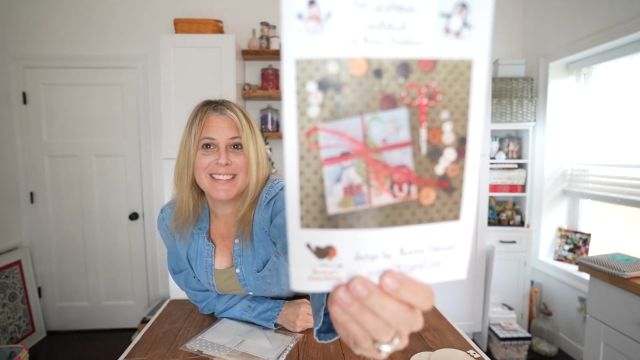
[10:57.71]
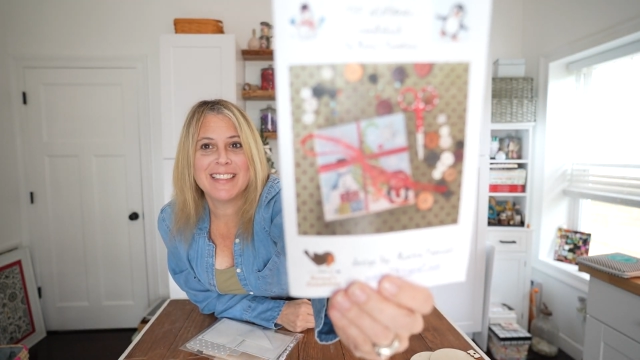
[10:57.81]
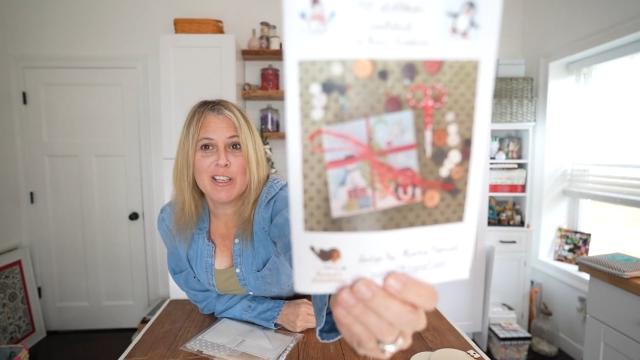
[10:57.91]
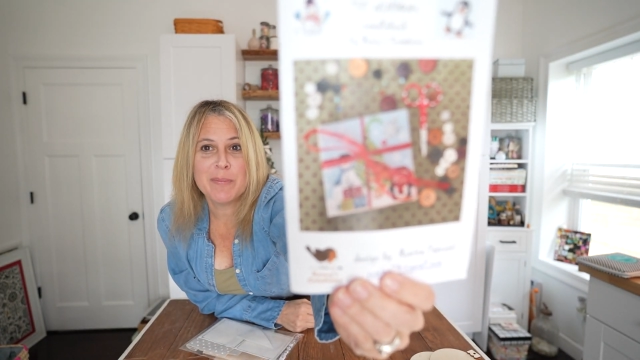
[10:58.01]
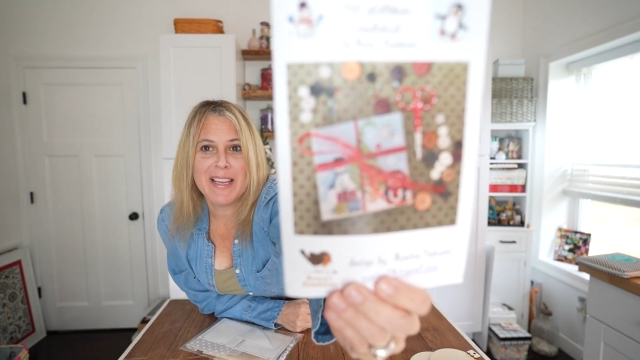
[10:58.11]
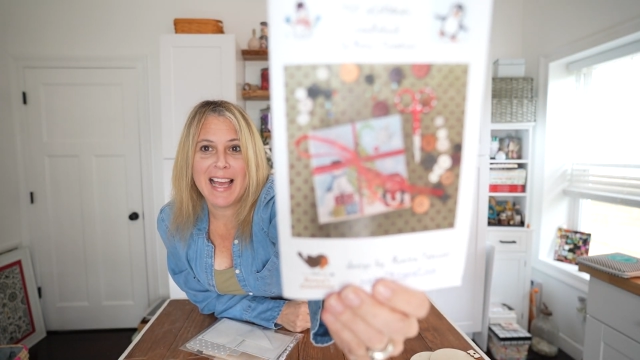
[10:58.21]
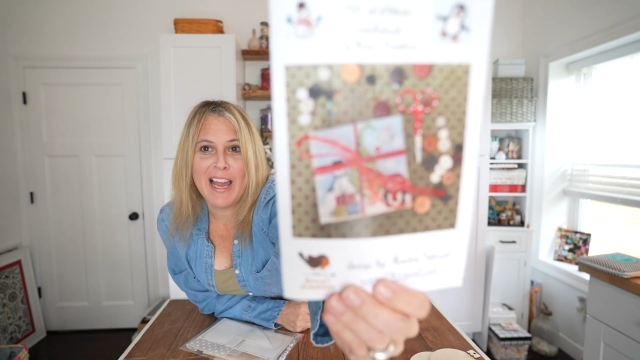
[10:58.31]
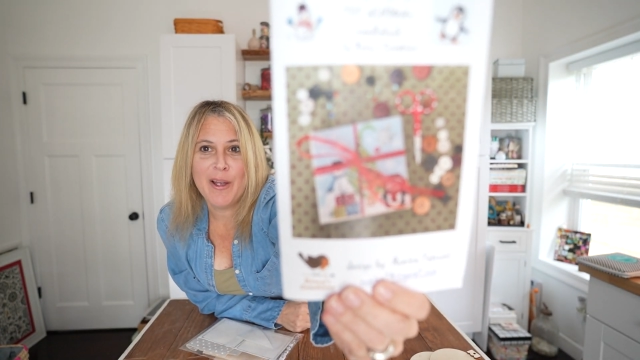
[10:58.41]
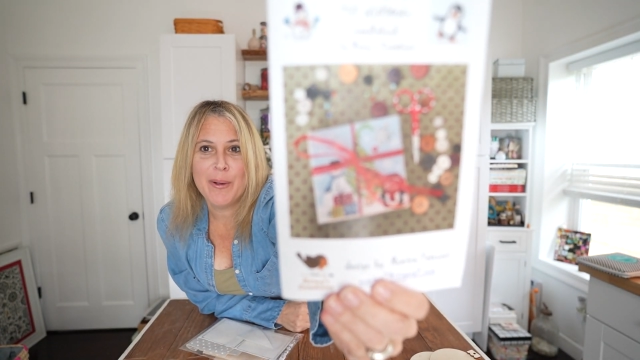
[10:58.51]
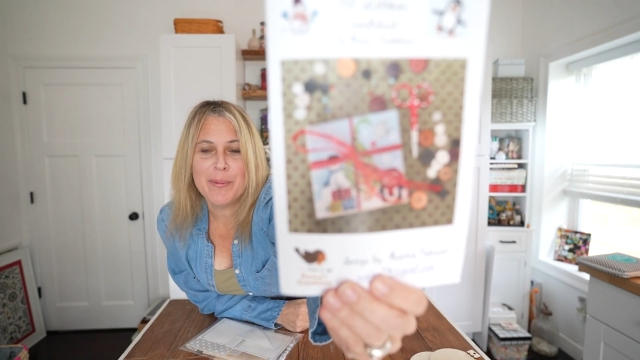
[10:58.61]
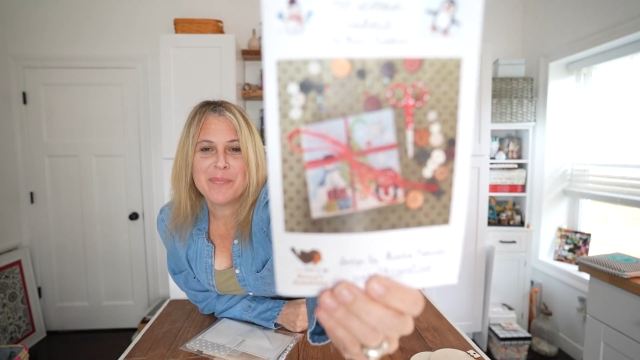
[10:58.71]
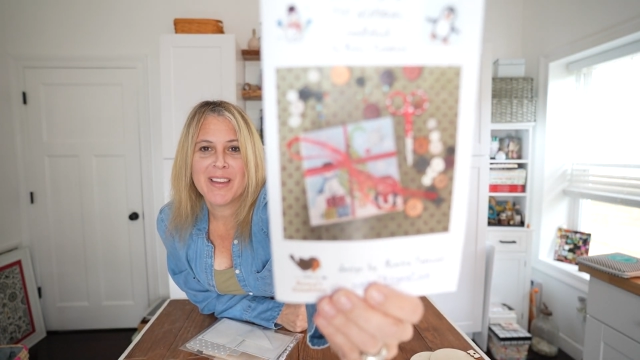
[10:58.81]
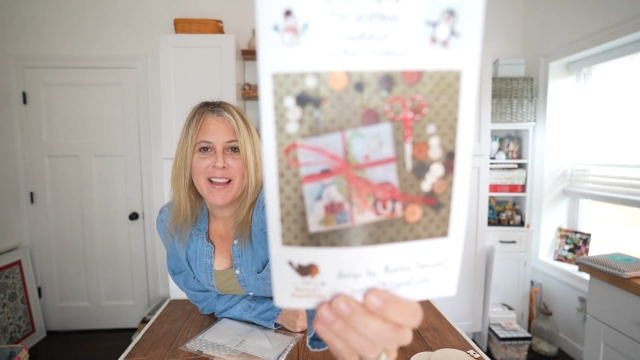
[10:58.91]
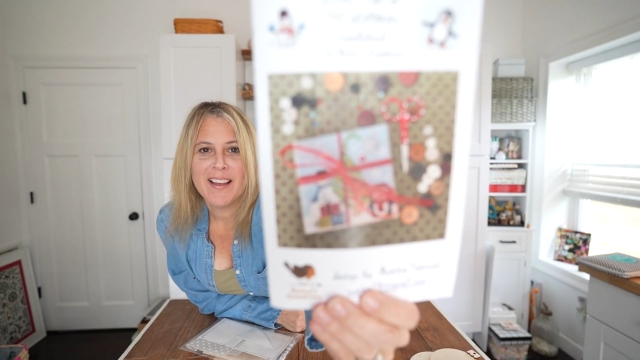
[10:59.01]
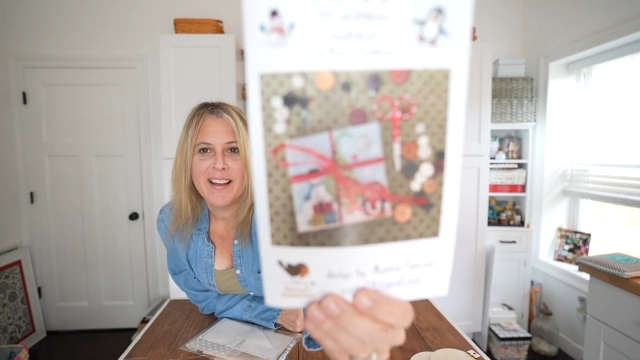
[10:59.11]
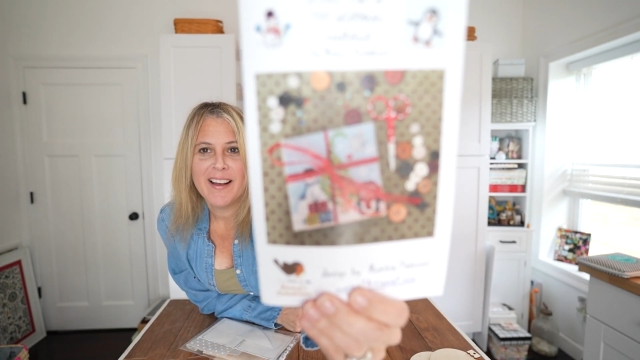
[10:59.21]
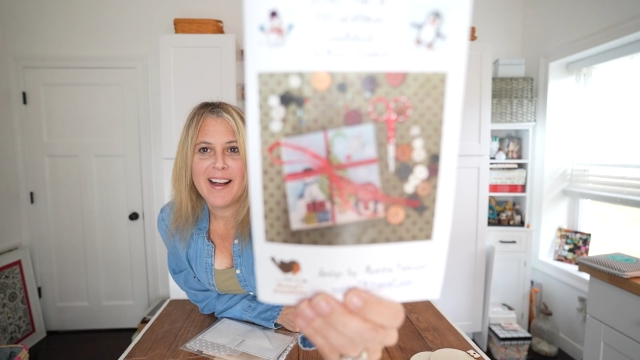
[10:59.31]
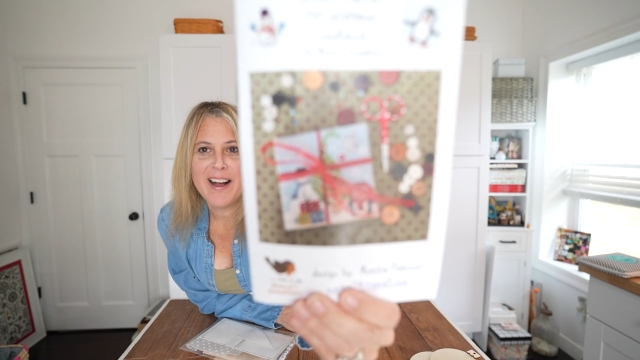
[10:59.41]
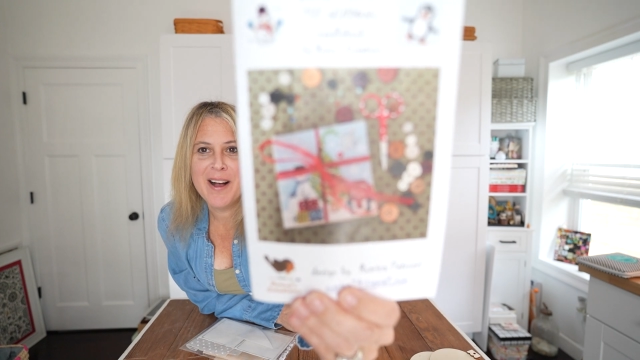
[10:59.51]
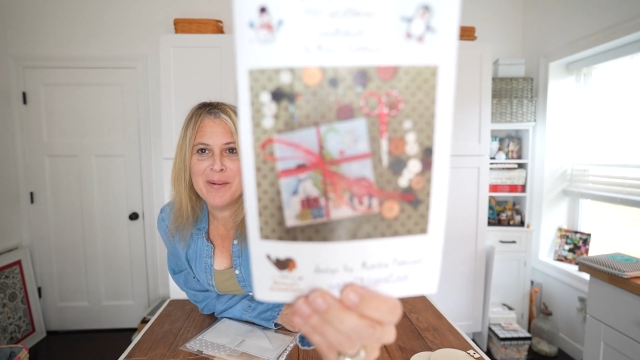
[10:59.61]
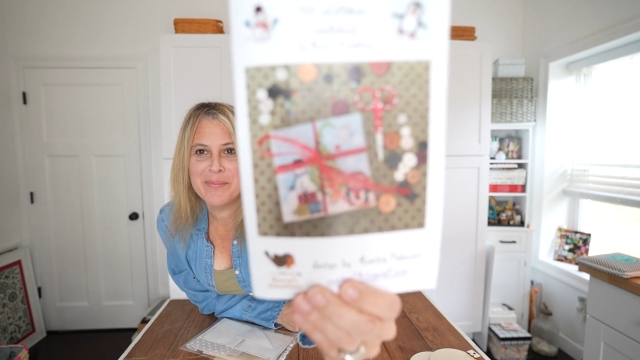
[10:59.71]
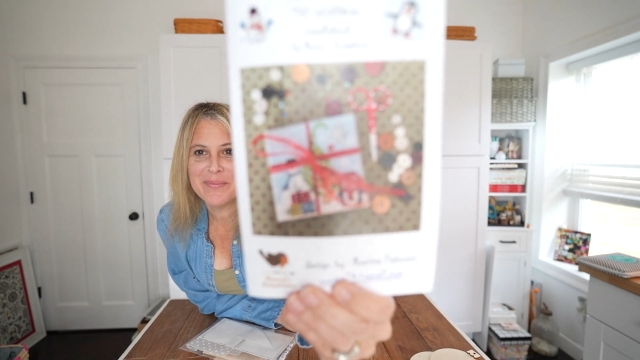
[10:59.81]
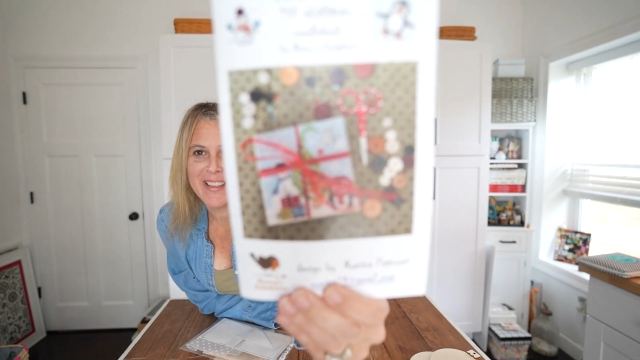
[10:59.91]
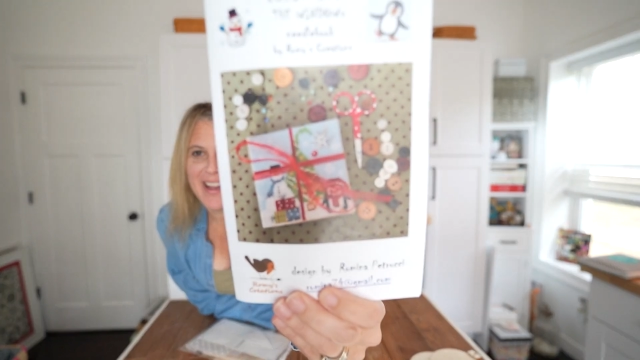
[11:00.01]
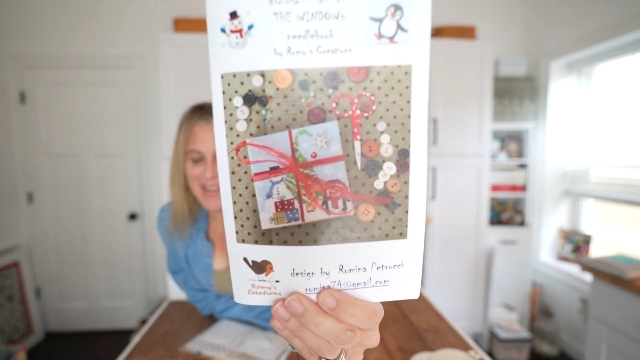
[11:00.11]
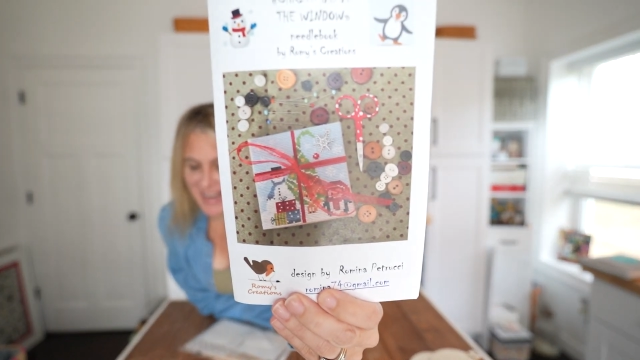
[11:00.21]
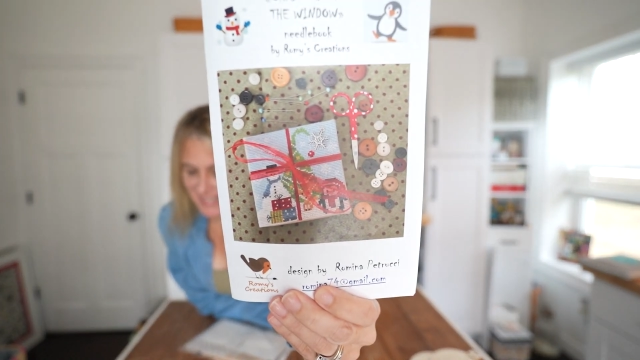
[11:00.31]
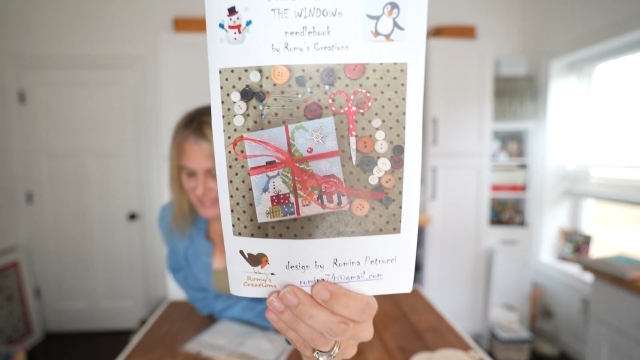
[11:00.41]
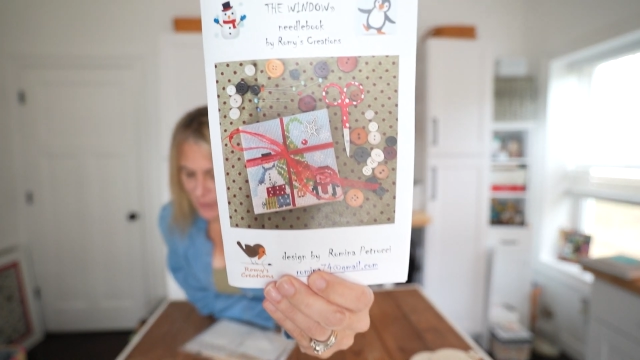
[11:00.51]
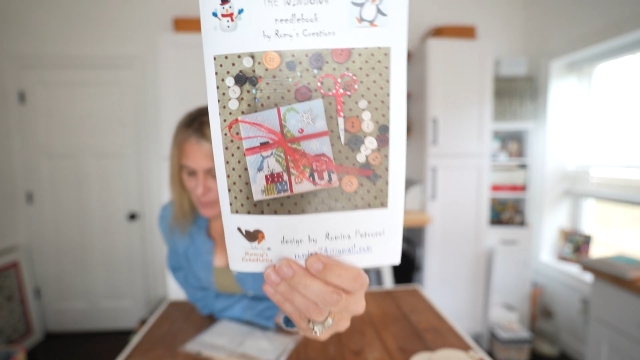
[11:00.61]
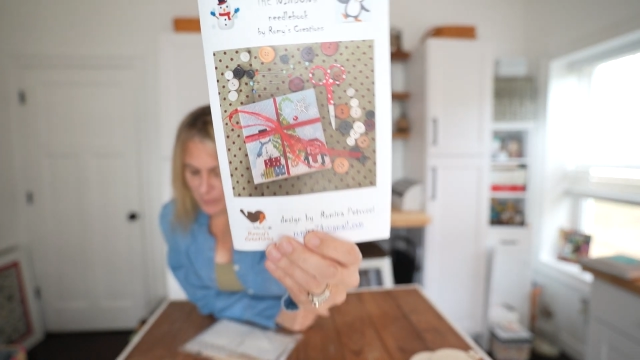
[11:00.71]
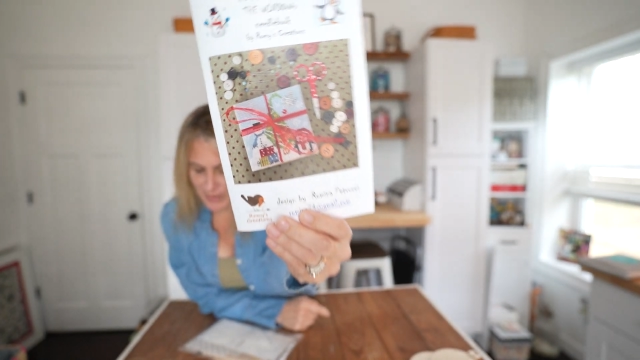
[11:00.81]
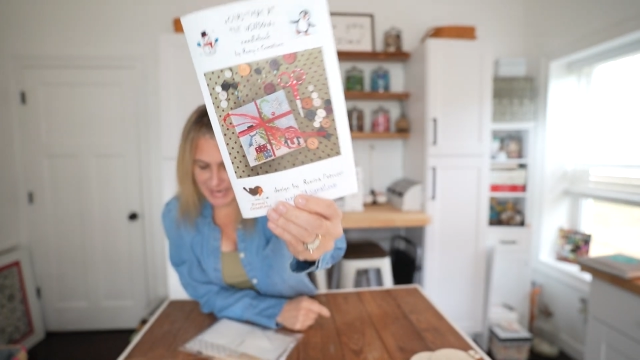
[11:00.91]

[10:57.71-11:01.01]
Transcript: there's me, hello. Okay, so what